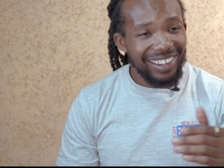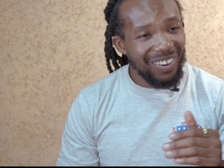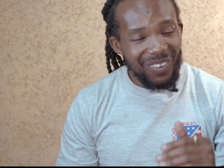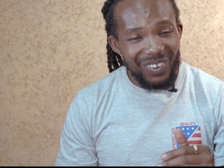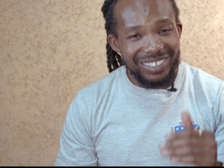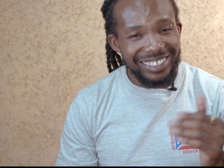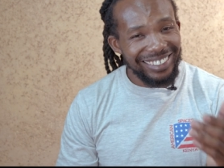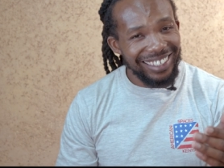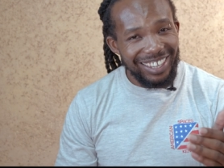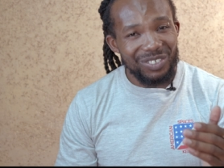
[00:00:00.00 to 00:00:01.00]
Always
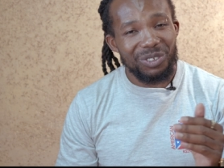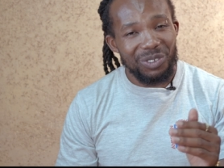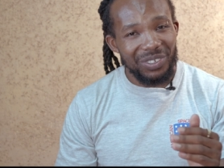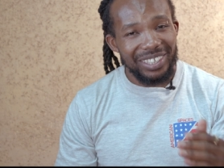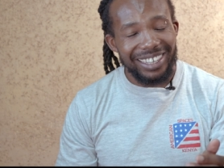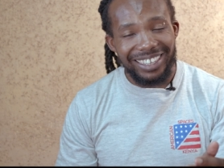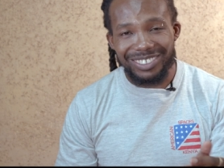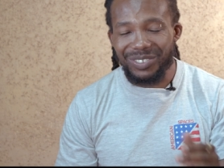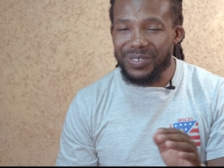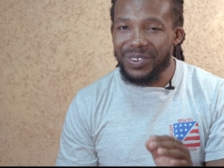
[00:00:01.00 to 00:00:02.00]
engage when you're
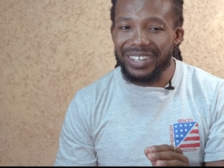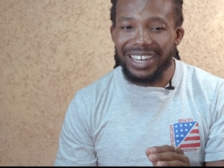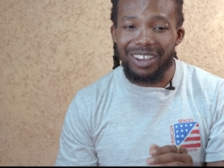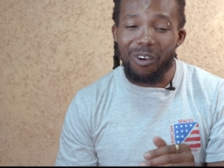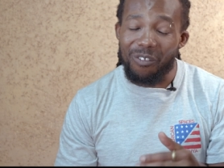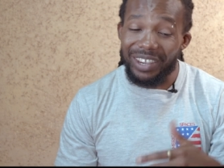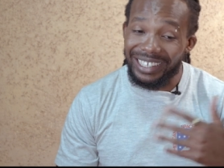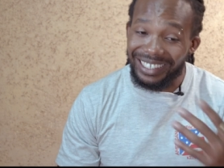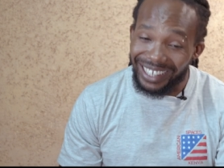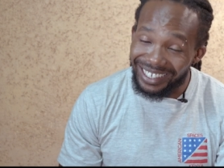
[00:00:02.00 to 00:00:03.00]
engaged. Do not like over
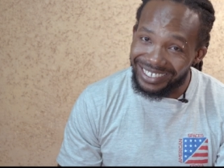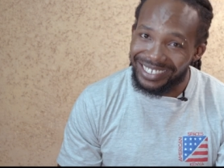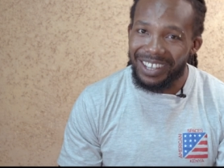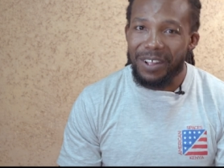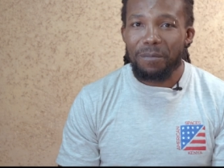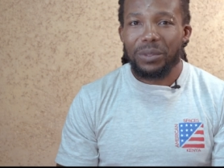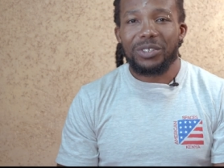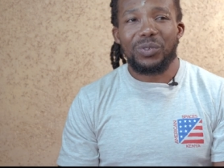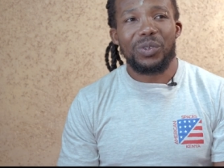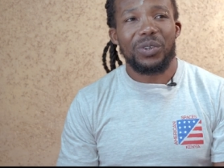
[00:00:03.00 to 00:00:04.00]
engage
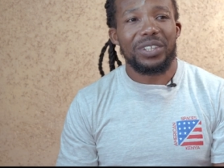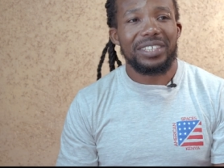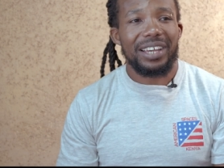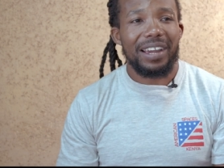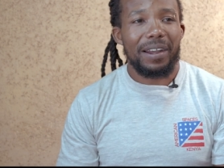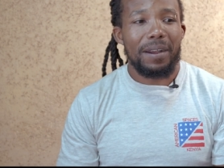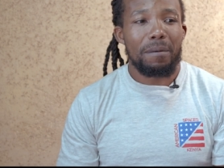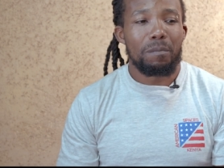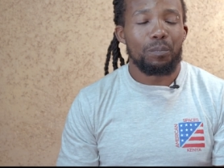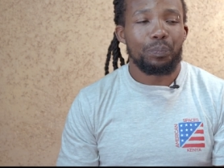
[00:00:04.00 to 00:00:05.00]
do not
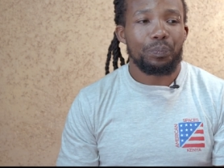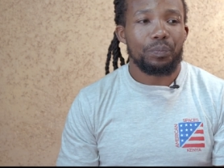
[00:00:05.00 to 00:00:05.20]
um,